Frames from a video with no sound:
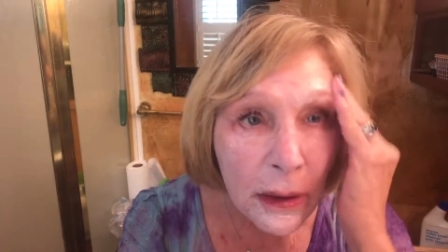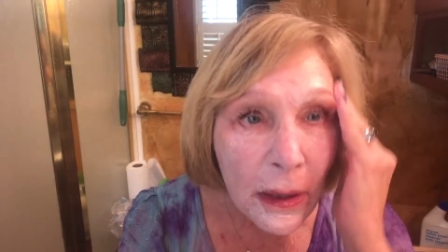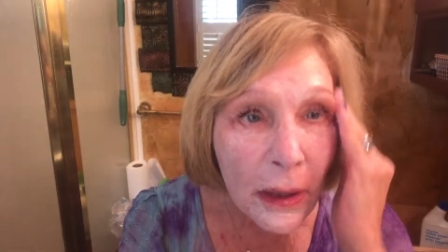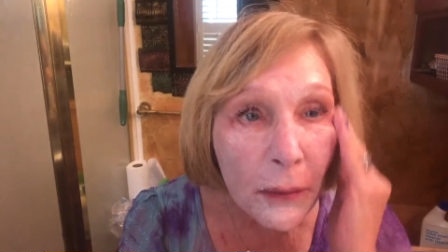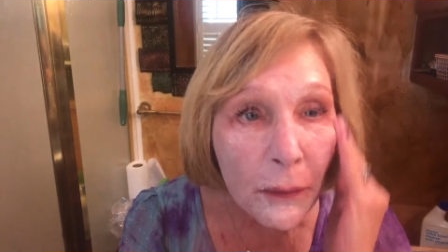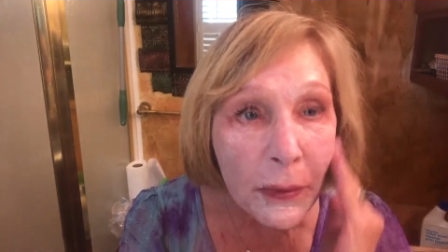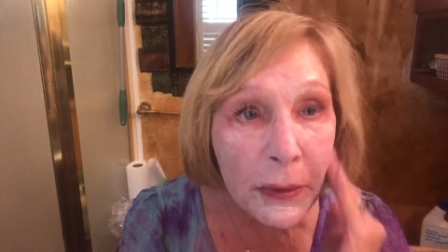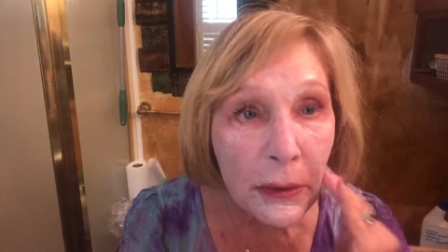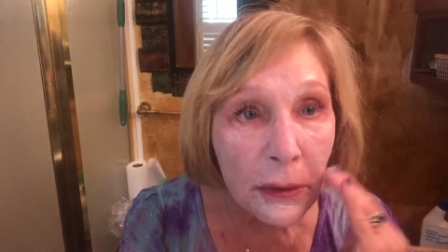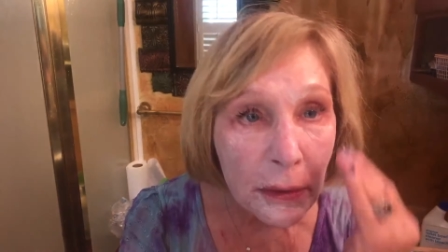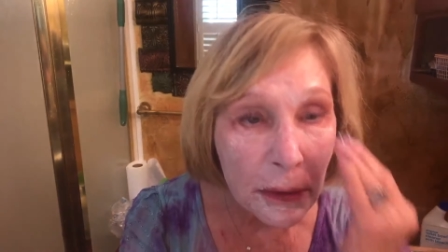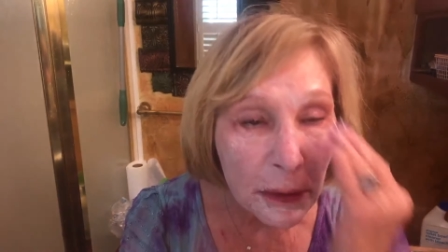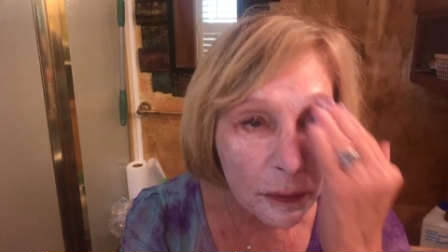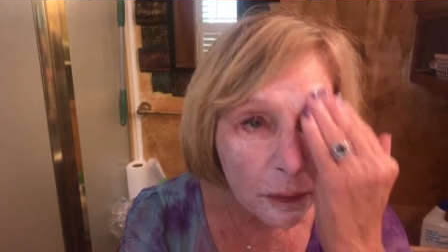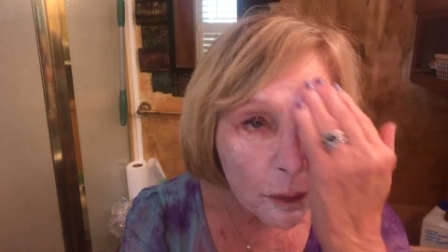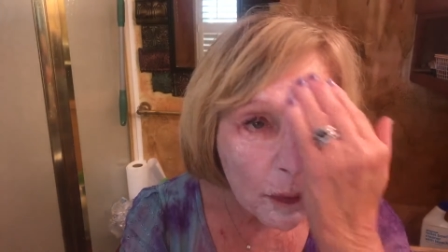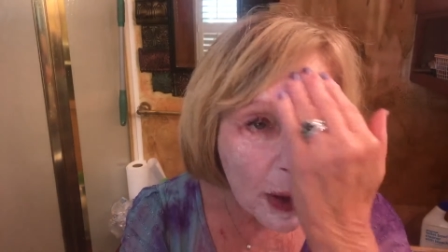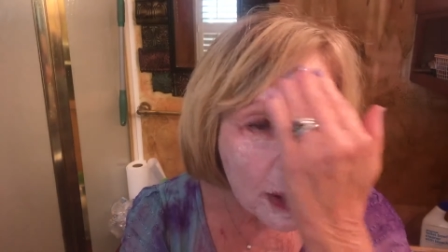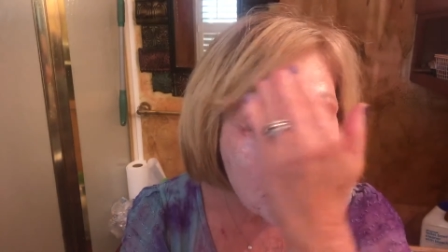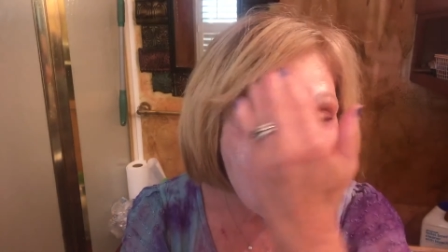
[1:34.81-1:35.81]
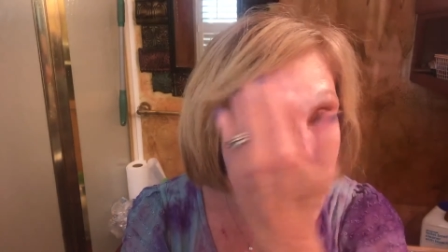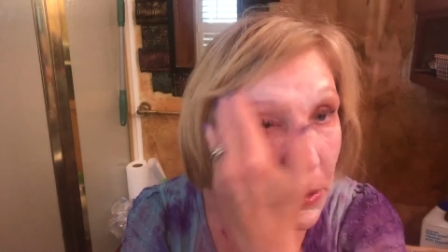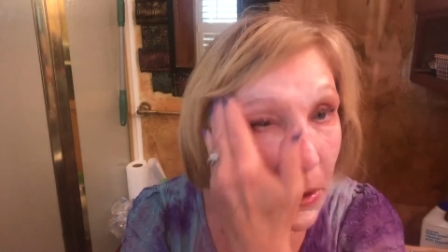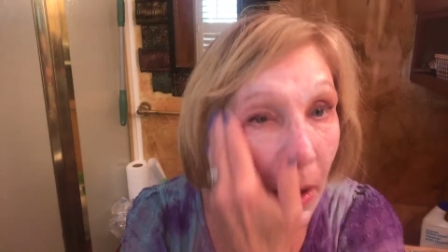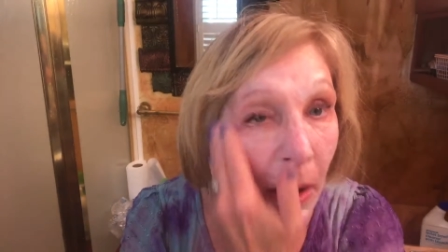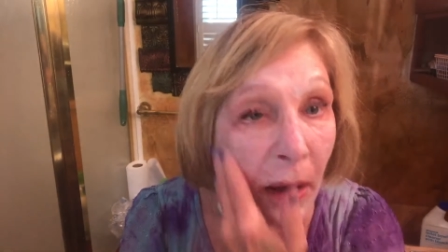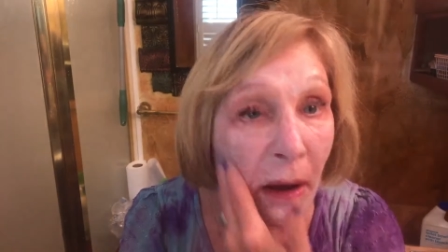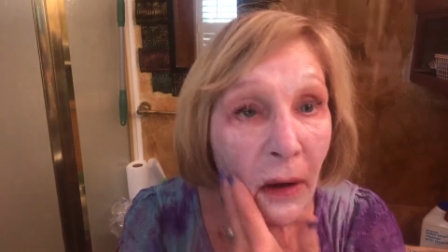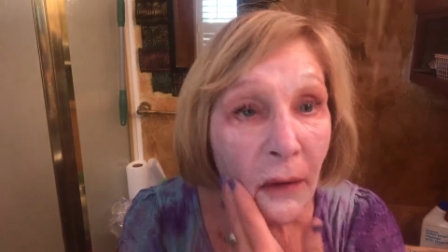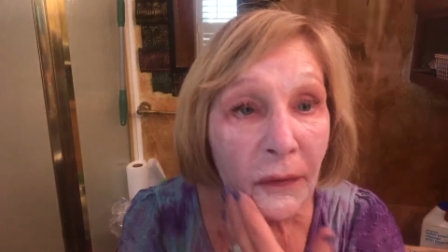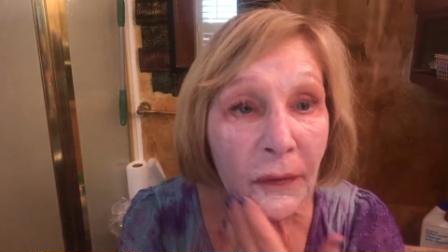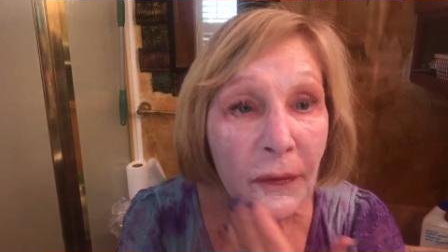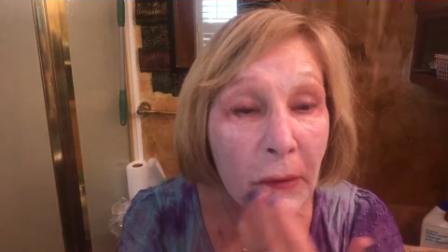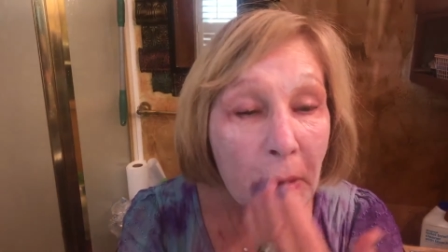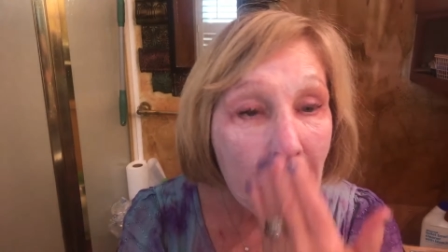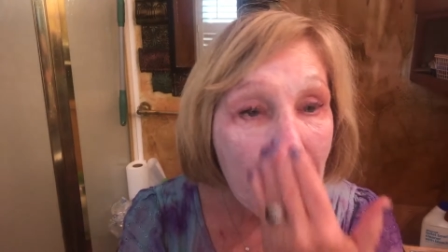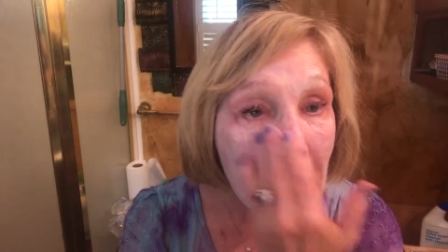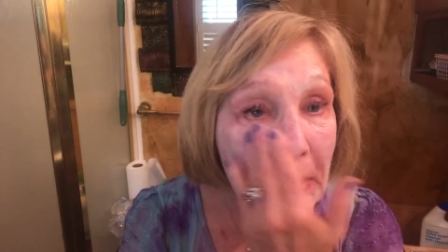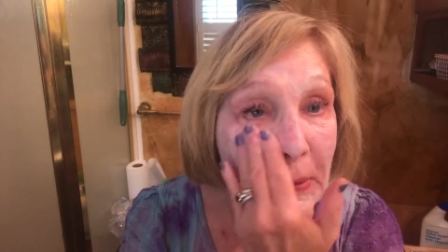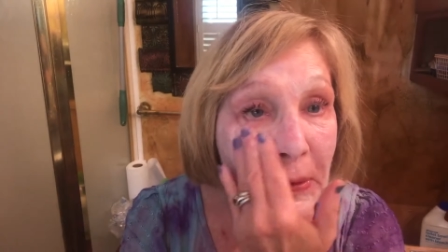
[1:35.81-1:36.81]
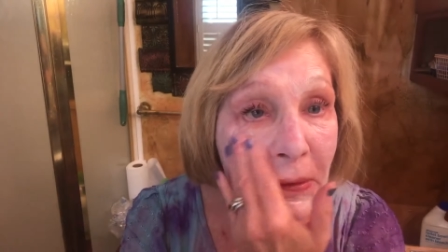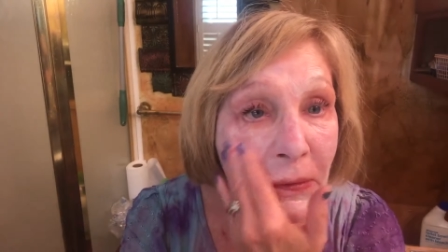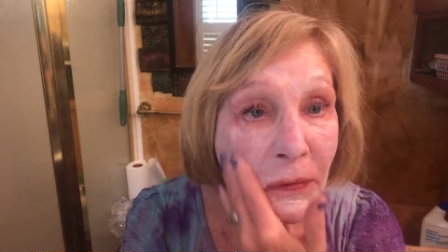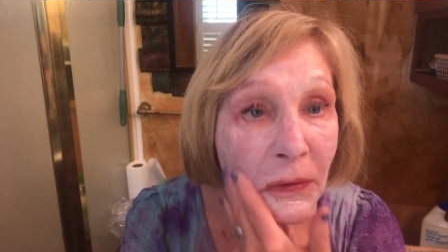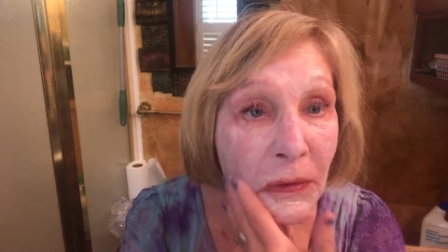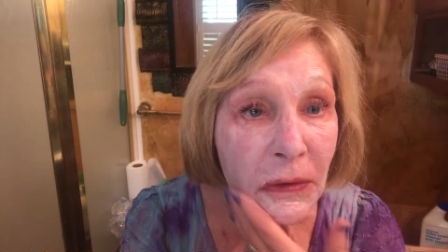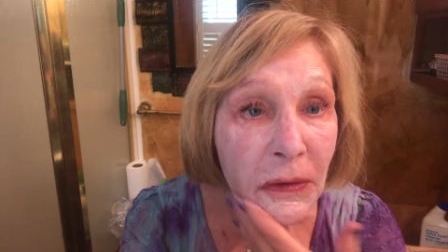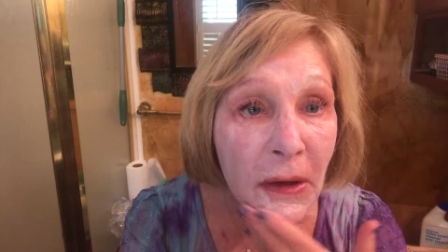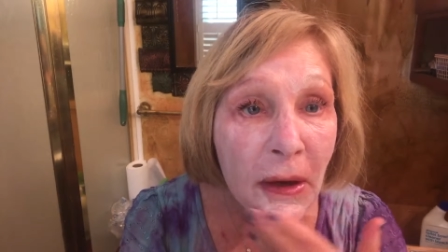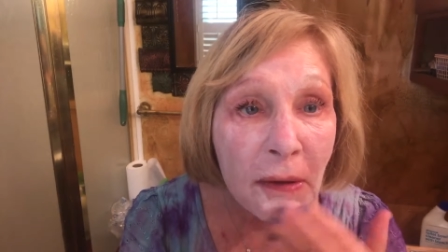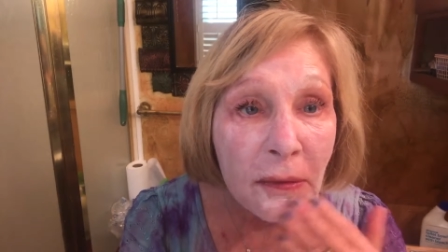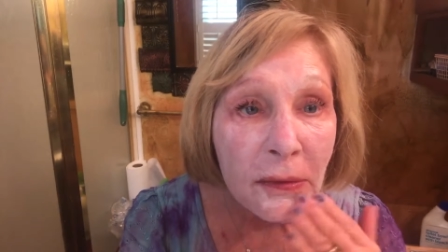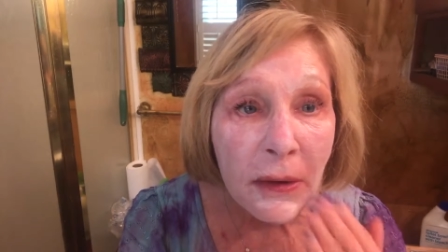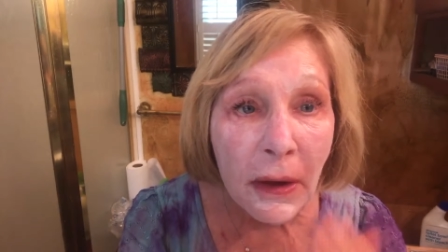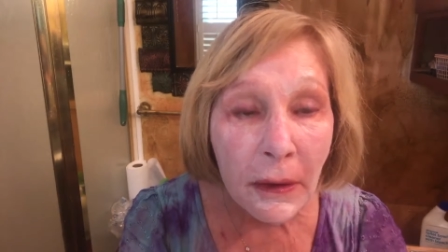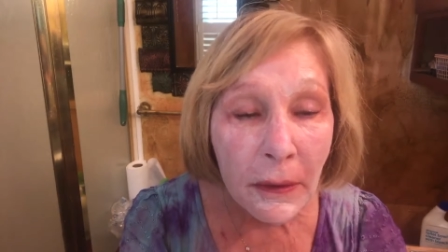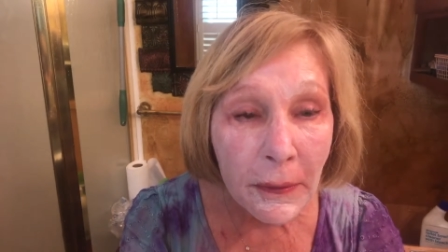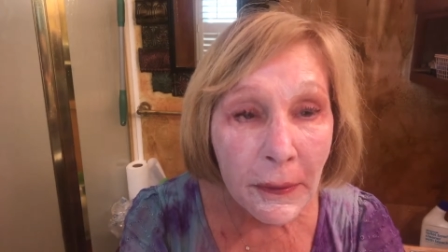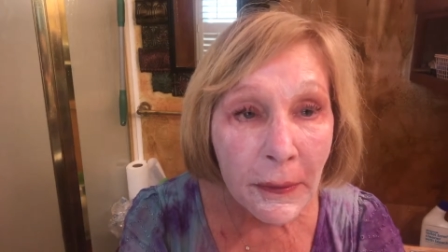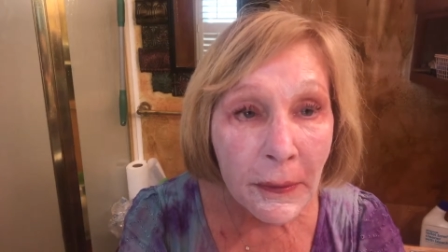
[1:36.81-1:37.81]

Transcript: and we're going to wash it off and do the toner.